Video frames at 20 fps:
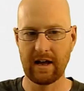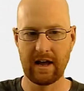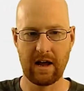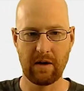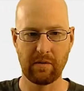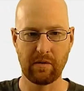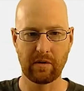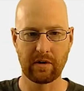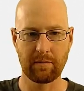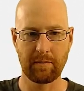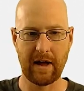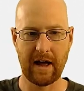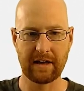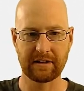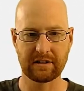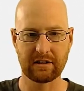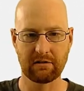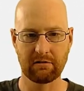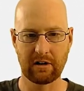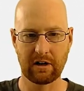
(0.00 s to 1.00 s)
And we want to
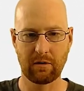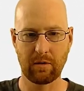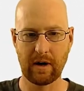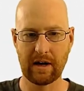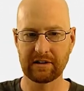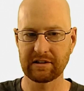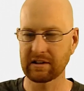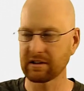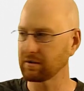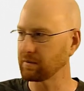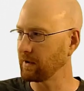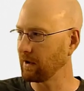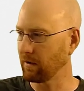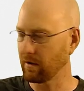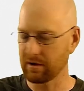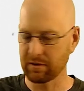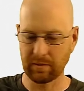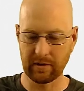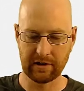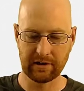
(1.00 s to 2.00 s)
pass in request because we
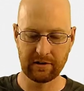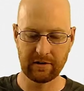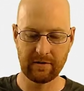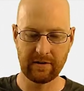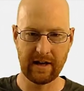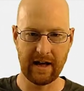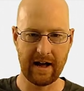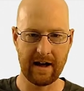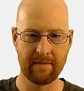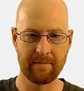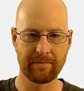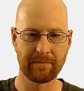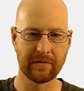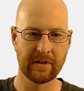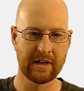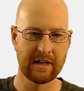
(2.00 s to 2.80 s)
always want to do that.